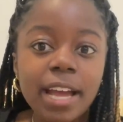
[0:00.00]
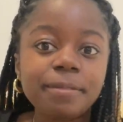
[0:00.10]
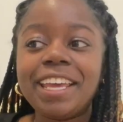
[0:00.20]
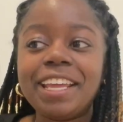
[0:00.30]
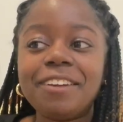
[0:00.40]

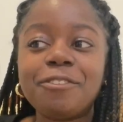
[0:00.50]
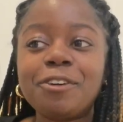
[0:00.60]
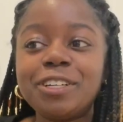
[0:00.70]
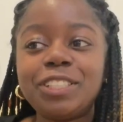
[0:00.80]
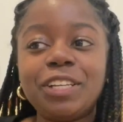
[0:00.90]
And of
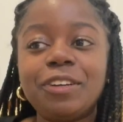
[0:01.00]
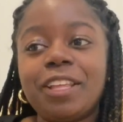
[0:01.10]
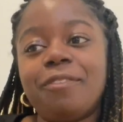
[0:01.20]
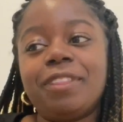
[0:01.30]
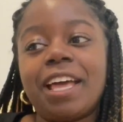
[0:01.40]
course, you know,
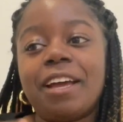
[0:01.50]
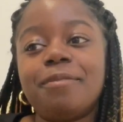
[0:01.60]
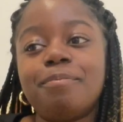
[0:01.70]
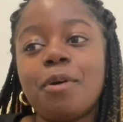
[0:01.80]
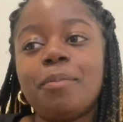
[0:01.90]
like when that
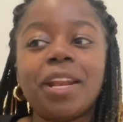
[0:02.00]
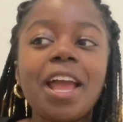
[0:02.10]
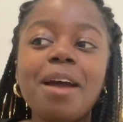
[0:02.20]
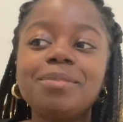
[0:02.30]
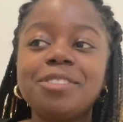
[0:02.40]
moment
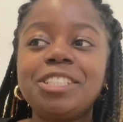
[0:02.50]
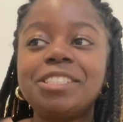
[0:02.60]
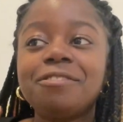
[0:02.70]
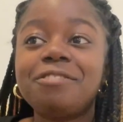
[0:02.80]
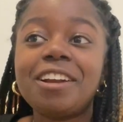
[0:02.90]
comes when she's
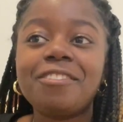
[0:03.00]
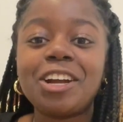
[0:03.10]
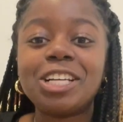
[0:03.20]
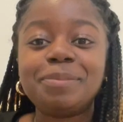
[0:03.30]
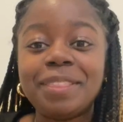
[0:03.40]
in front of her
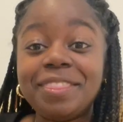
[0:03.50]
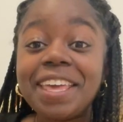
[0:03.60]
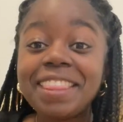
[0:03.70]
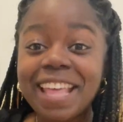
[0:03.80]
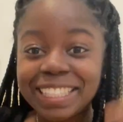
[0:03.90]
husband,
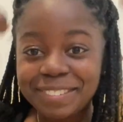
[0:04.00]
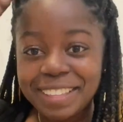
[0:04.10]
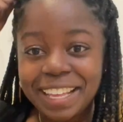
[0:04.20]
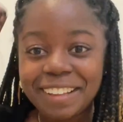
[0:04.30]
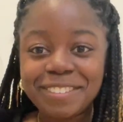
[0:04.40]
then that's when
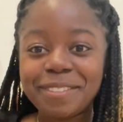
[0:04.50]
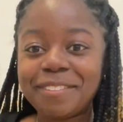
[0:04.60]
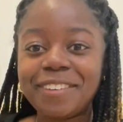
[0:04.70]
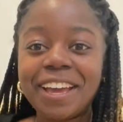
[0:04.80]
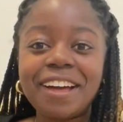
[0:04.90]
they lift up the
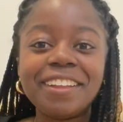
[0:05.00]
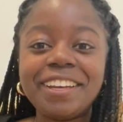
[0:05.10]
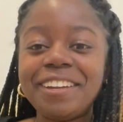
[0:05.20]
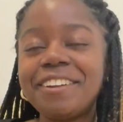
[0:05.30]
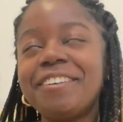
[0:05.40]
veil. And
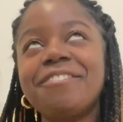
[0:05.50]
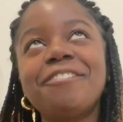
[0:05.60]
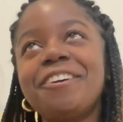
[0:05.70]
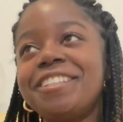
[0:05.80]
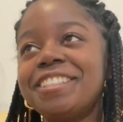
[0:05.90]
you know, of
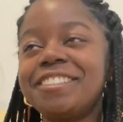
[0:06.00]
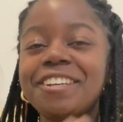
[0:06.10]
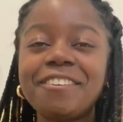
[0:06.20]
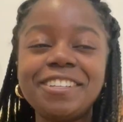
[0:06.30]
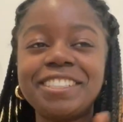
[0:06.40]
course, there's
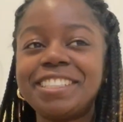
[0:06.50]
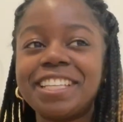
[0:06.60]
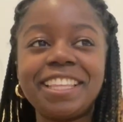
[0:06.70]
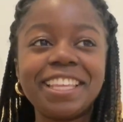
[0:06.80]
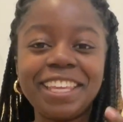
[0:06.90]
always just
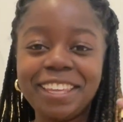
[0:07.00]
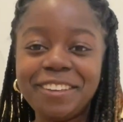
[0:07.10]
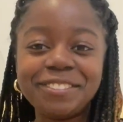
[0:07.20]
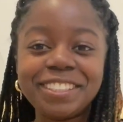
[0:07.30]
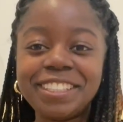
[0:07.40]
like the
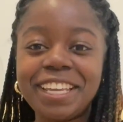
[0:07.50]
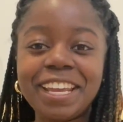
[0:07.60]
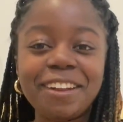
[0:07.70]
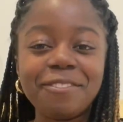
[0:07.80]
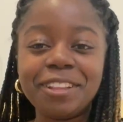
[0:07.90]
cute
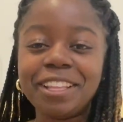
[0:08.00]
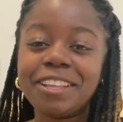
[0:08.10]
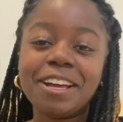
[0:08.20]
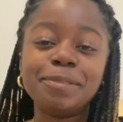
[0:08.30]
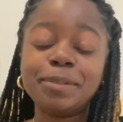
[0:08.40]
scene where like the
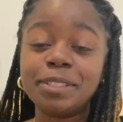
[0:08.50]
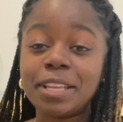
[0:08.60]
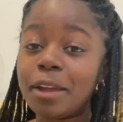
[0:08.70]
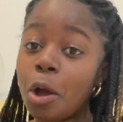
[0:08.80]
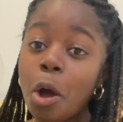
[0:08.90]
husband's
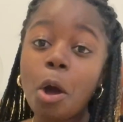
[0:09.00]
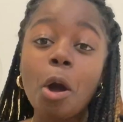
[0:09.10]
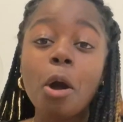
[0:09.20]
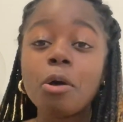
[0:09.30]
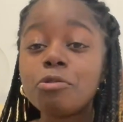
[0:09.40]
like,
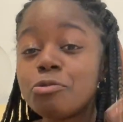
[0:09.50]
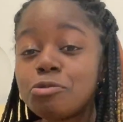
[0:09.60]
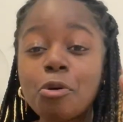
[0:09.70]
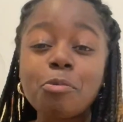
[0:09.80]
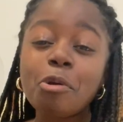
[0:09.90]
you're
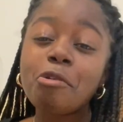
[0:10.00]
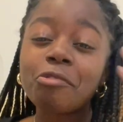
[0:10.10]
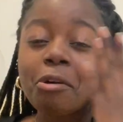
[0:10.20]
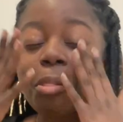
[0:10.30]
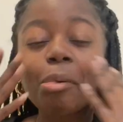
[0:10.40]
so
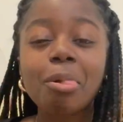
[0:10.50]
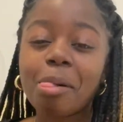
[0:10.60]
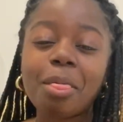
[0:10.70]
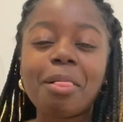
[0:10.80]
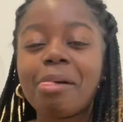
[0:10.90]

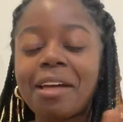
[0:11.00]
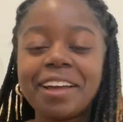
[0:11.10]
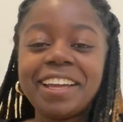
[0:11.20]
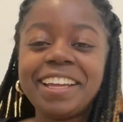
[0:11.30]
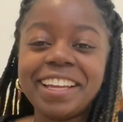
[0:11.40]
beautiful.
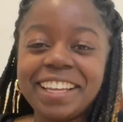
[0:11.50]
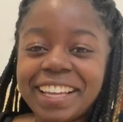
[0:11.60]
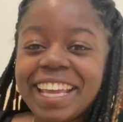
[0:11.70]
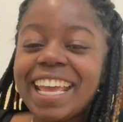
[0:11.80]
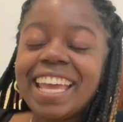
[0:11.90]

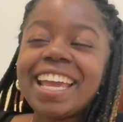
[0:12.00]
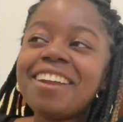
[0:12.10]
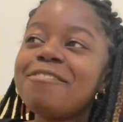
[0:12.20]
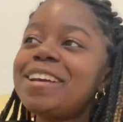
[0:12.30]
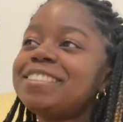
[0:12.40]
It kind
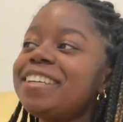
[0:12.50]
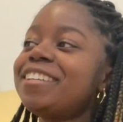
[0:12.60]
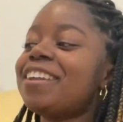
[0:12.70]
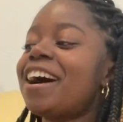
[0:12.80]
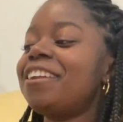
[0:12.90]
of reminds me a
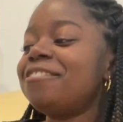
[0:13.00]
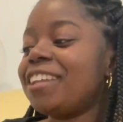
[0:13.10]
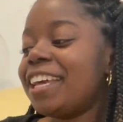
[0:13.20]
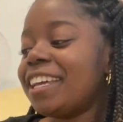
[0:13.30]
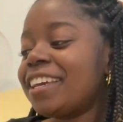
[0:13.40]
lot of
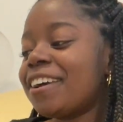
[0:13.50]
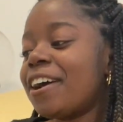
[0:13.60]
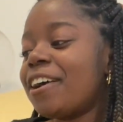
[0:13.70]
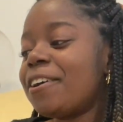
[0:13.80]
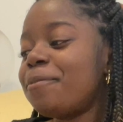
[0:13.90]
like
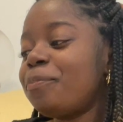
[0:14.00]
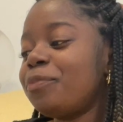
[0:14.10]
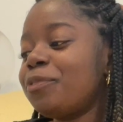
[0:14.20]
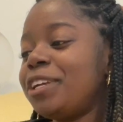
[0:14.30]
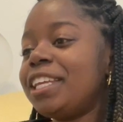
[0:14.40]

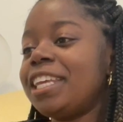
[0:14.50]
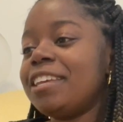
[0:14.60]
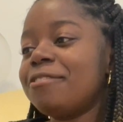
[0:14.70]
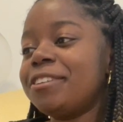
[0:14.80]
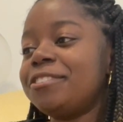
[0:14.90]
when
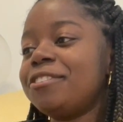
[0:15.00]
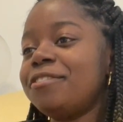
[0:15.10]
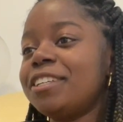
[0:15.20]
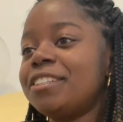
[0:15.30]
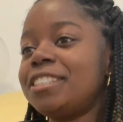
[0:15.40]
Eve was
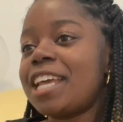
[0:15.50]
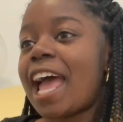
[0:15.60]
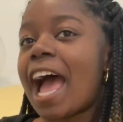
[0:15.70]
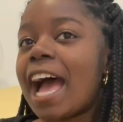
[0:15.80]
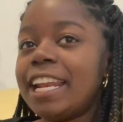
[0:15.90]
revealed to
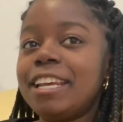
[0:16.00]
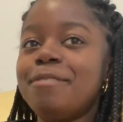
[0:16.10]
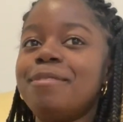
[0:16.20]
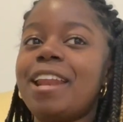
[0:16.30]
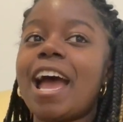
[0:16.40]

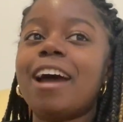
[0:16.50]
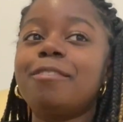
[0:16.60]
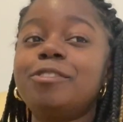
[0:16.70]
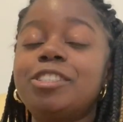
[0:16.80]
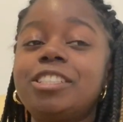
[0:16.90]
Adam, and
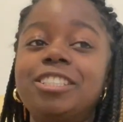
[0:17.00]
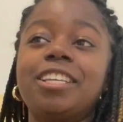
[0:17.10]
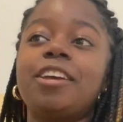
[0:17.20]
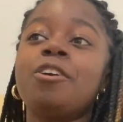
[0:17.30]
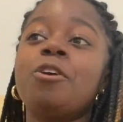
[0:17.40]
Adam was just like,